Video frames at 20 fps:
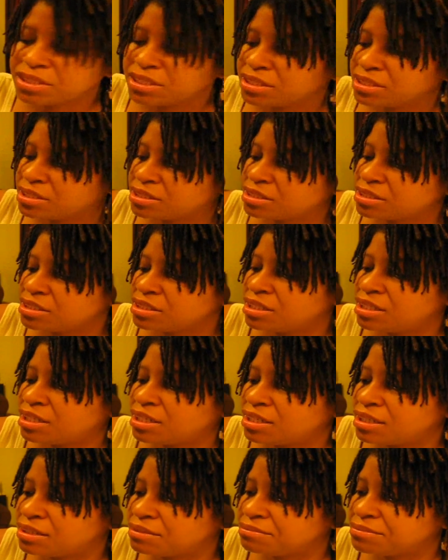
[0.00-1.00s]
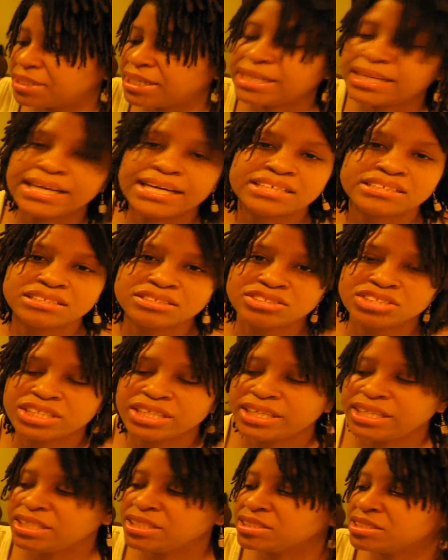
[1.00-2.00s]
with. That hasn't
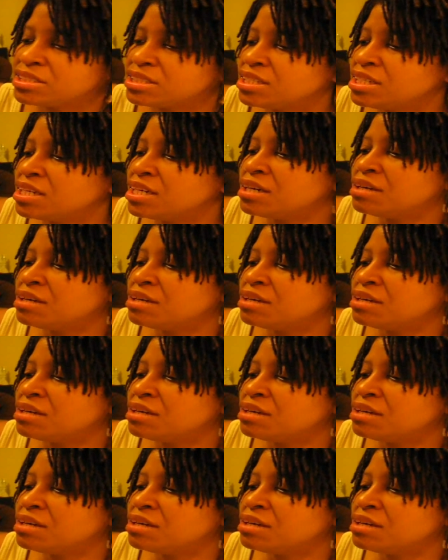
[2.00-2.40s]
changed.